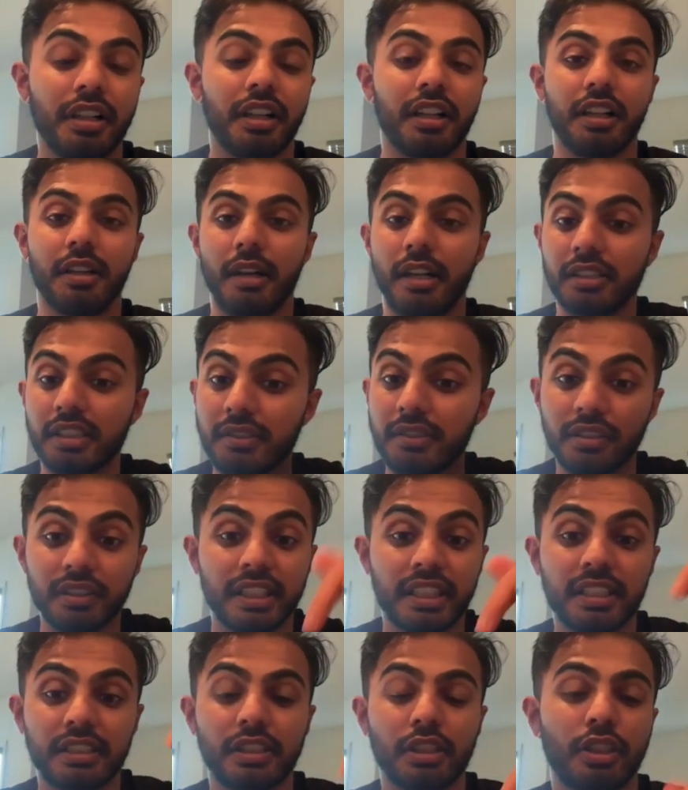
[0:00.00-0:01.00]
Uh, I'll leave a
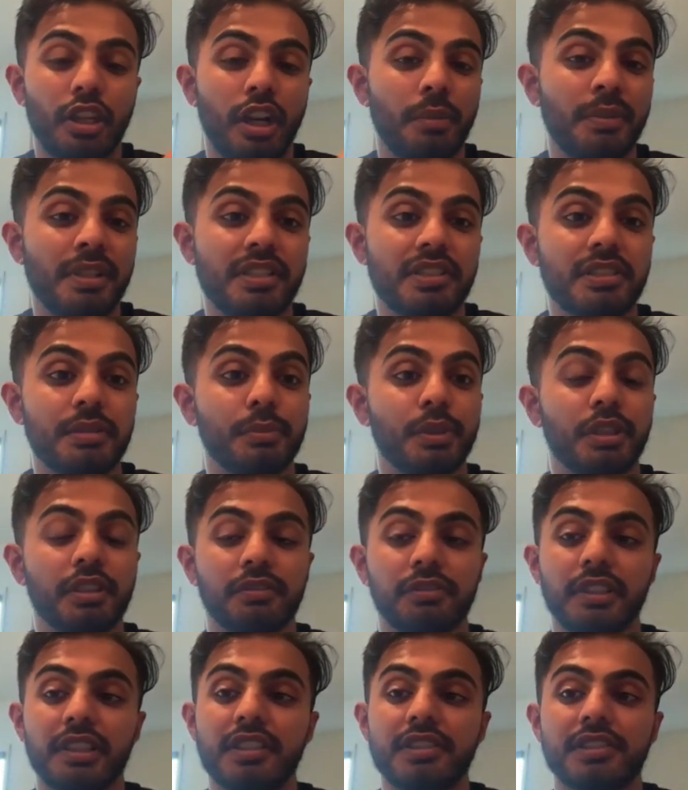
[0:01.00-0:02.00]
link in the comments to book
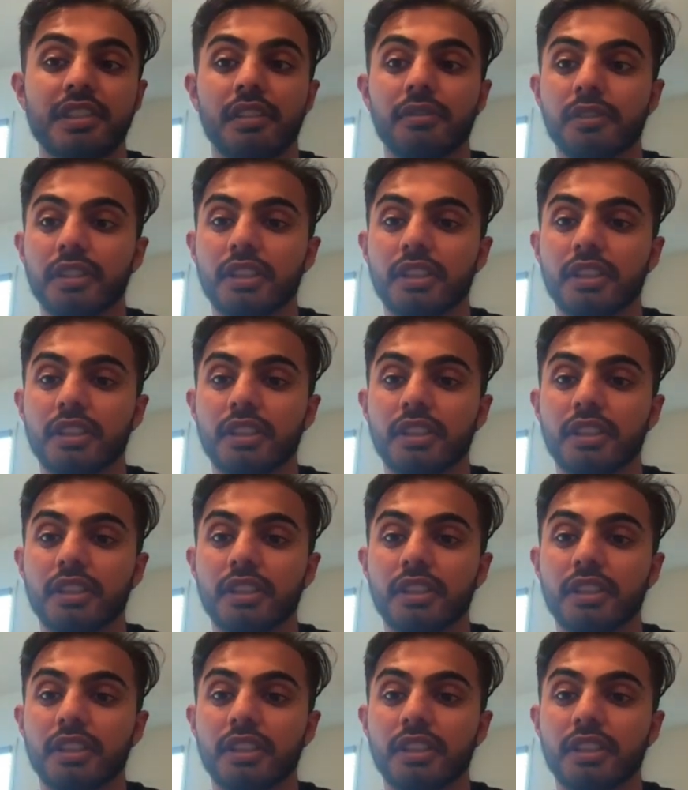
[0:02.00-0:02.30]
a free discovery